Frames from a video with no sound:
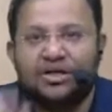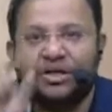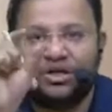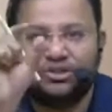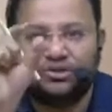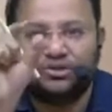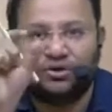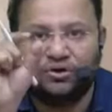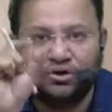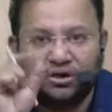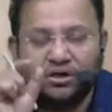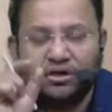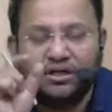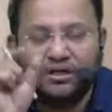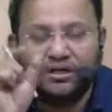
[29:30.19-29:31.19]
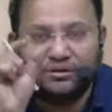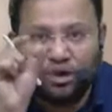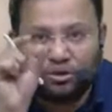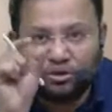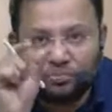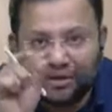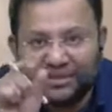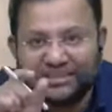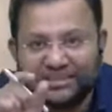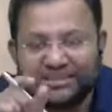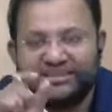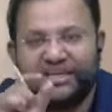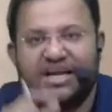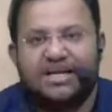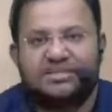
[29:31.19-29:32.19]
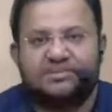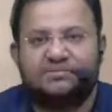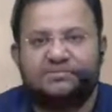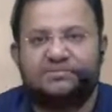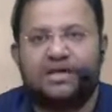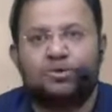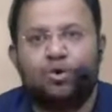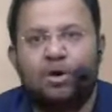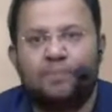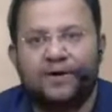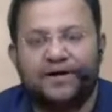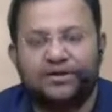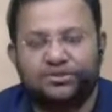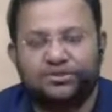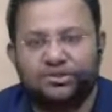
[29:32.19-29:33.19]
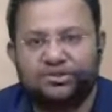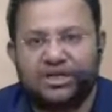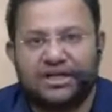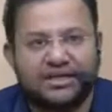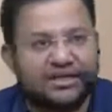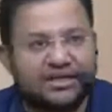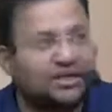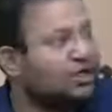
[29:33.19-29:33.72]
So you have to purchase shares of that cooperative society.